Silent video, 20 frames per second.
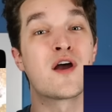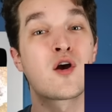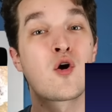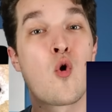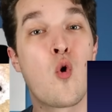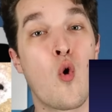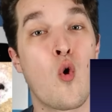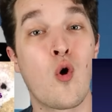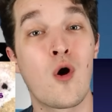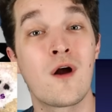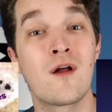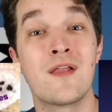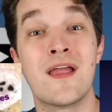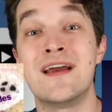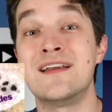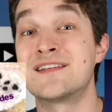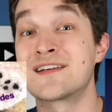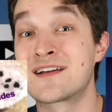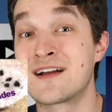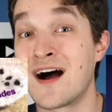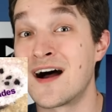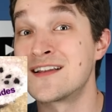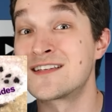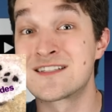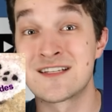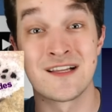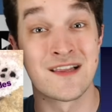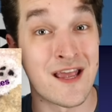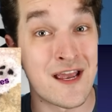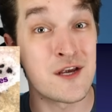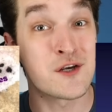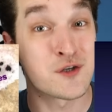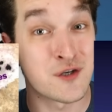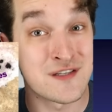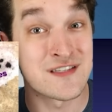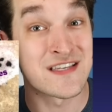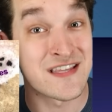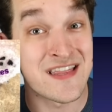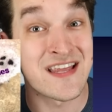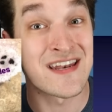that correlate to
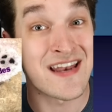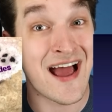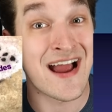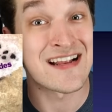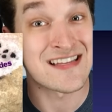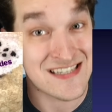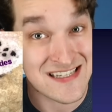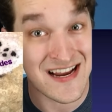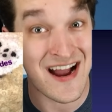constellations in the night